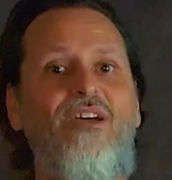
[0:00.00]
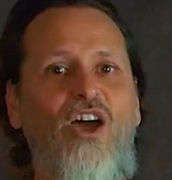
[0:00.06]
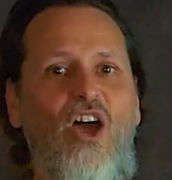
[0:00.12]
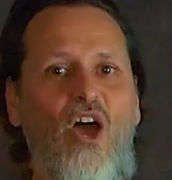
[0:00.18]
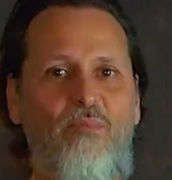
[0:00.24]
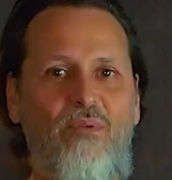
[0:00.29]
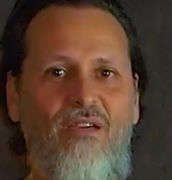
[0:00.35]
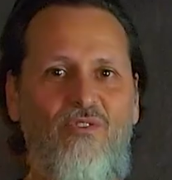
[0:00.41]

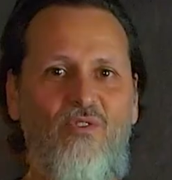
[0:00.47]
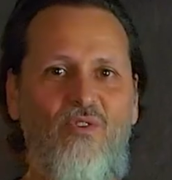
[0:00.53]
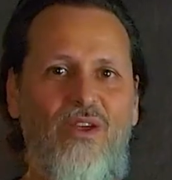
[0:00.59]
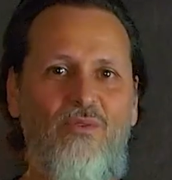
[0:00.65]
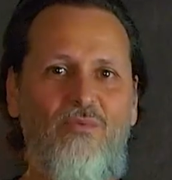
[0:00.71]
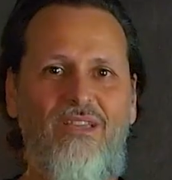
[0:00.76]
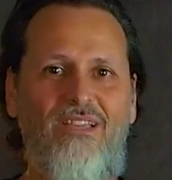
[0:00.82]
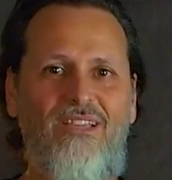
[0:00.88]
I hope you have a
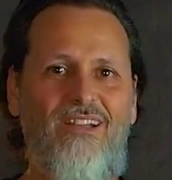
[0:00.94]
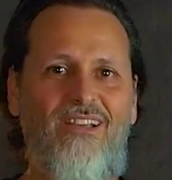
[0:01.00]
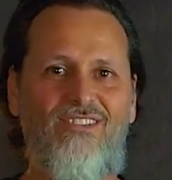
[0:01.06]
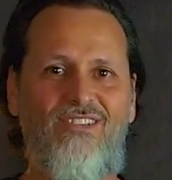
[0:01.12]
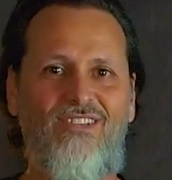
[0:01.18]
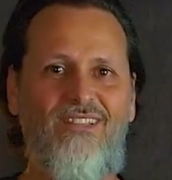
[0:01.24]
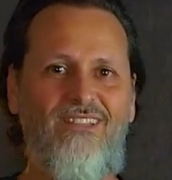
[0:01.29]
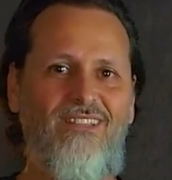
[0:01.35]
great week, and I'll
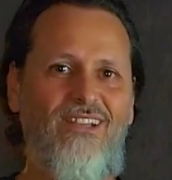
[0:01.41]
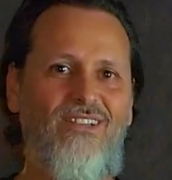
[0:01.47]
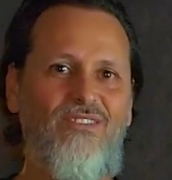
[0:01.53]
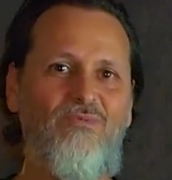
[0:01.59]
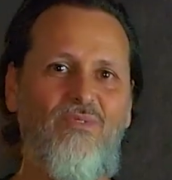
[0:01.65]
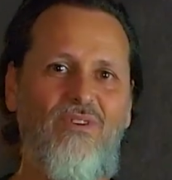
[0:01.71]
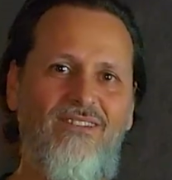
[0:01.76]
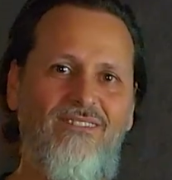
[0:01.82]
see you in the
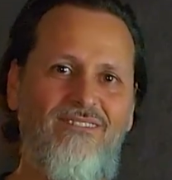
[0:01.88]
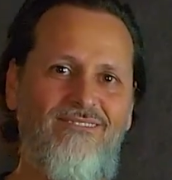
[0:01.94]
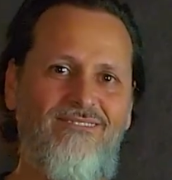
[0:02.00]
next one.